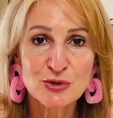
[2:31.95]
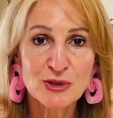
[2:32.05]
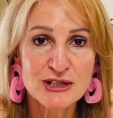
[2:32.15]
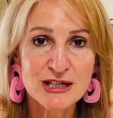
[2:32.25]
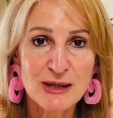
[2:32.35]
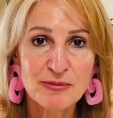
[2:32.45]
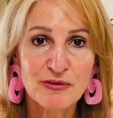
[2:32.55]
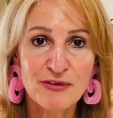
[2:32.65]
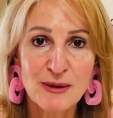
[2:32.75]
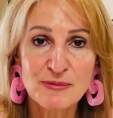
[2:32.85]
what type
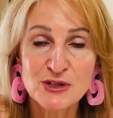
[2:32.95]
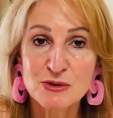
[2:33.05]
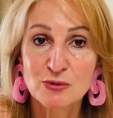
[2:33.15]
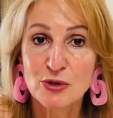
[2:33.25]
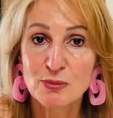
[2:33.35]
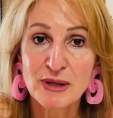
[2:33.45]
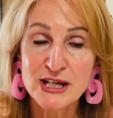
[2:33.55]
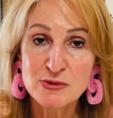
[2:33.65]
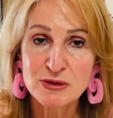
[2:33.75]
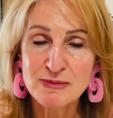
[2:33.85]
of fabrics would work
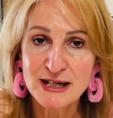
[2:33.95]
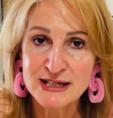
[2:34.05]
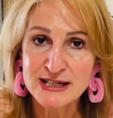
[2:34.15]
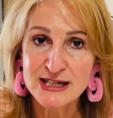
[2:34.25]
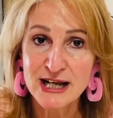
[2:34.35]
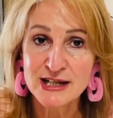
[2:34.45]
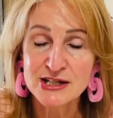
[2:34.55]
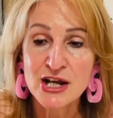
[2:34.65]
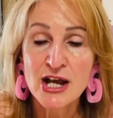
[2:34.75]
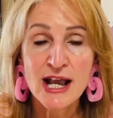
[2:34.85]
best with my designs
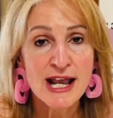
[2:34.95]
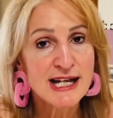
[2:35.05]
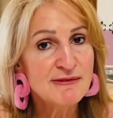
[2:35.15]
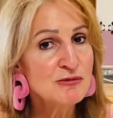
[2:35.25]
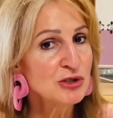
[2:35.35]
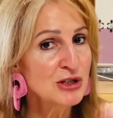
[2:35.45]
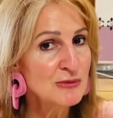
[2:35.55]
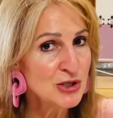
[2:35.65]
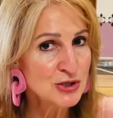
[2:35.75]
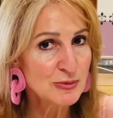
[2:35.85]
and even with
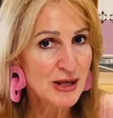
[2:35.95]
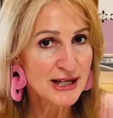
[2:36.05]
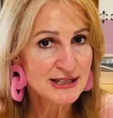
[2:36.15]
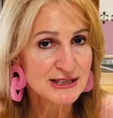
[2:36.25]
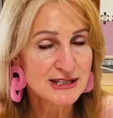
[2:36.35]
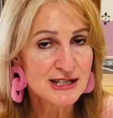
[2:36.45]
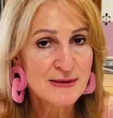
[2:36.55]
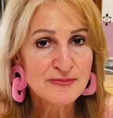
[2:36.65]
commercial patterns.